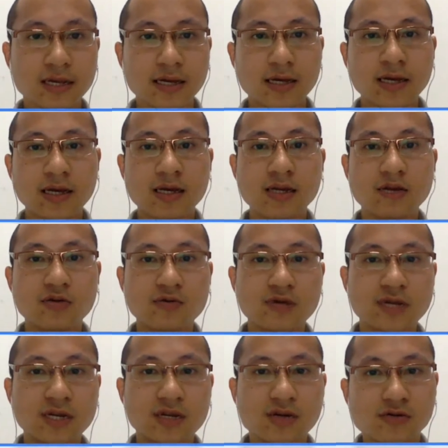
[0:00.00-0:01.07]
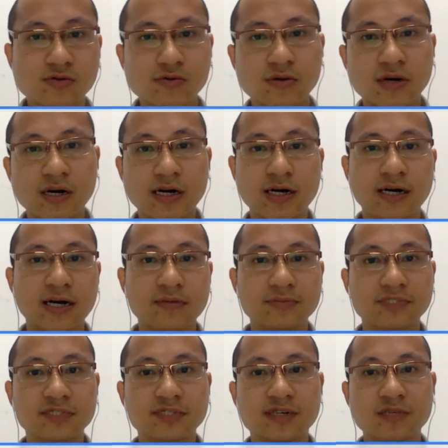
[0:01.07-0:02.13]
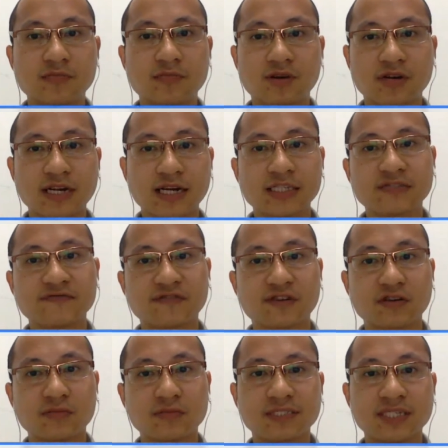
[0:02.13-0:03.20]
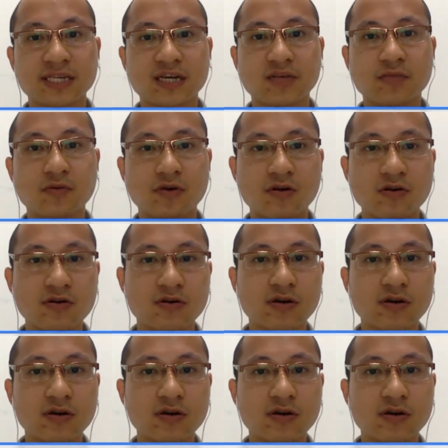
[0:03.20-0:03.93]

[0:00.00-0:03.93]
Hello. I'm Duong broadcast from Singapore.